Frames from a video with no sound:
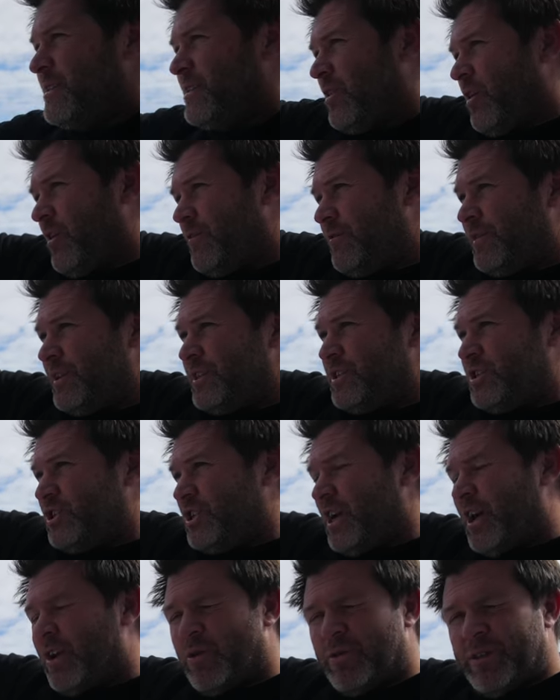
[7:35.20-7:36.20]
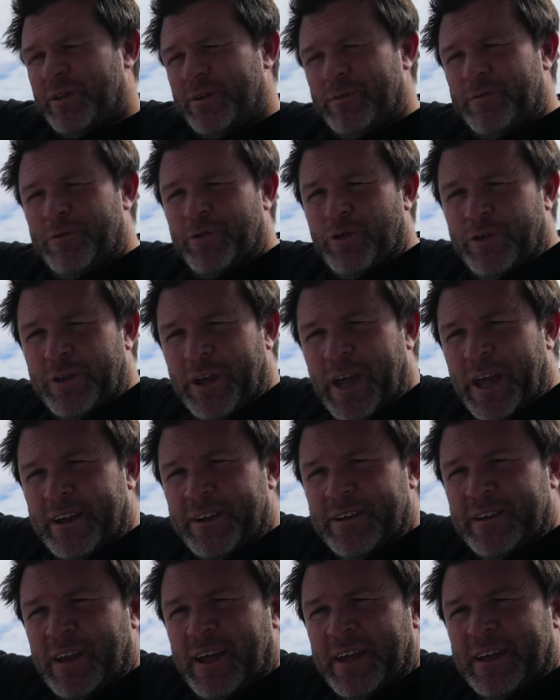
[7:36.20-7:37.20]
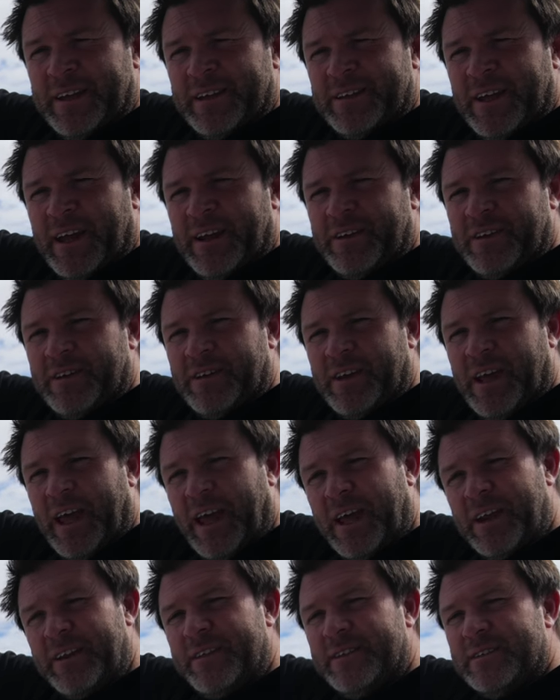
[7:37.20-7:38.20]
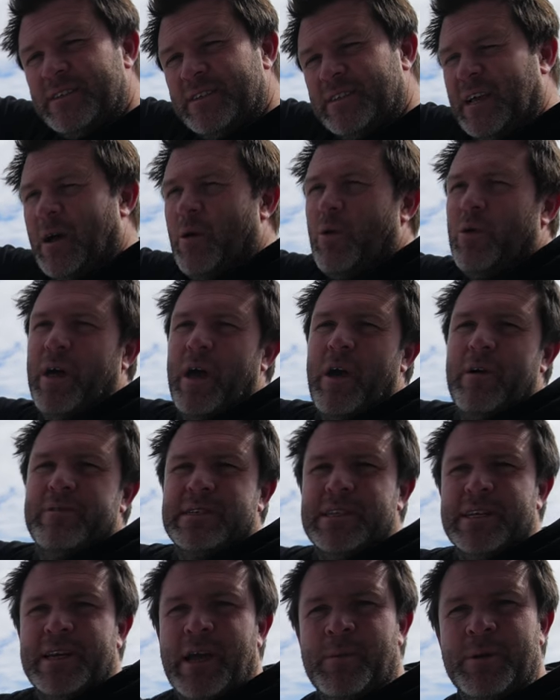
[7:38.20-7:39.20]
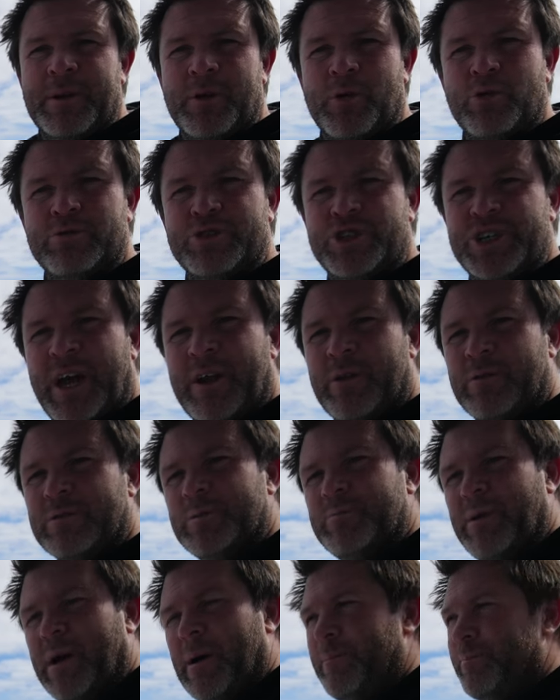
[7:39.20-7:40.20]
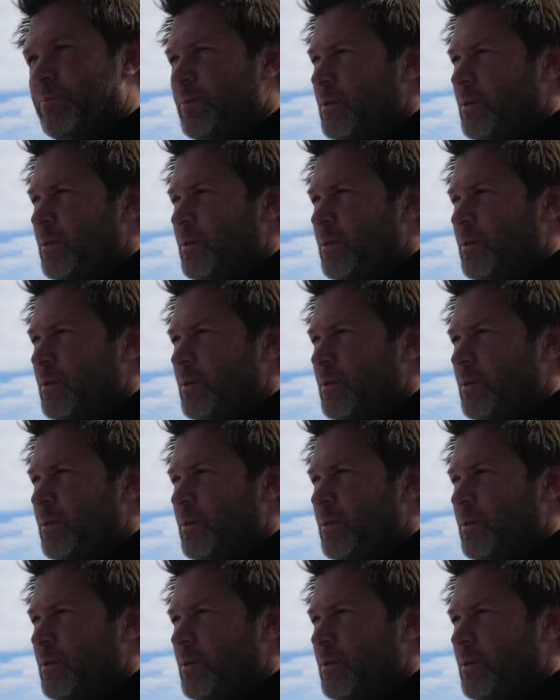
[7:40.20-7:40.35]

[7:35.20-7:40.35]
is over this channel that through intended head. So, well, they obviously come in all channels, but